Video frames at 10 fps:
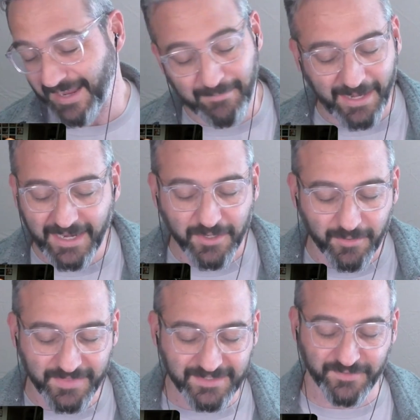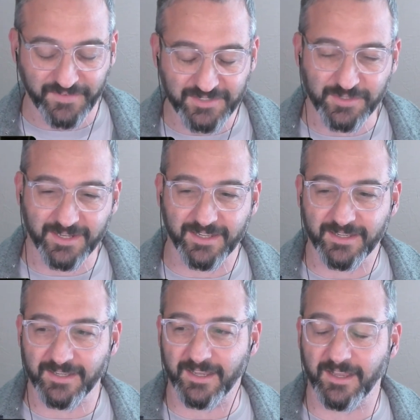I mean, I know that
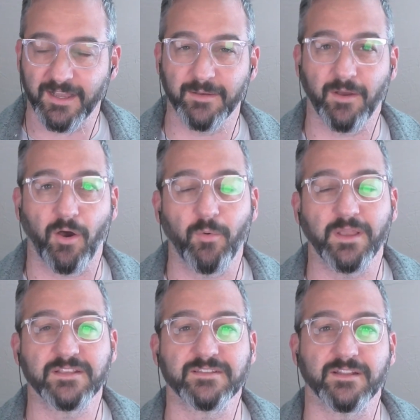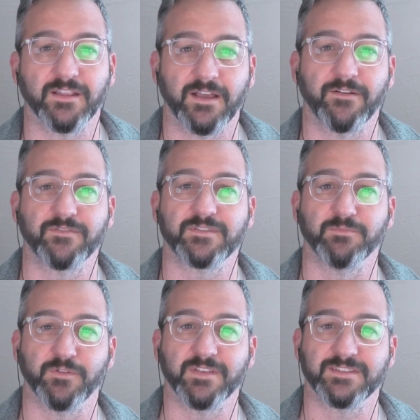Devindra always
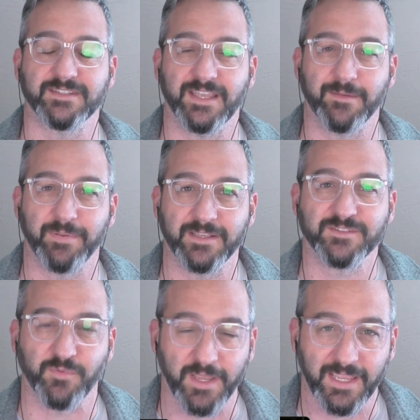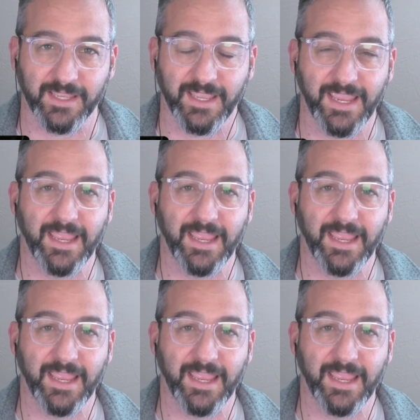loves movies that take a big swing,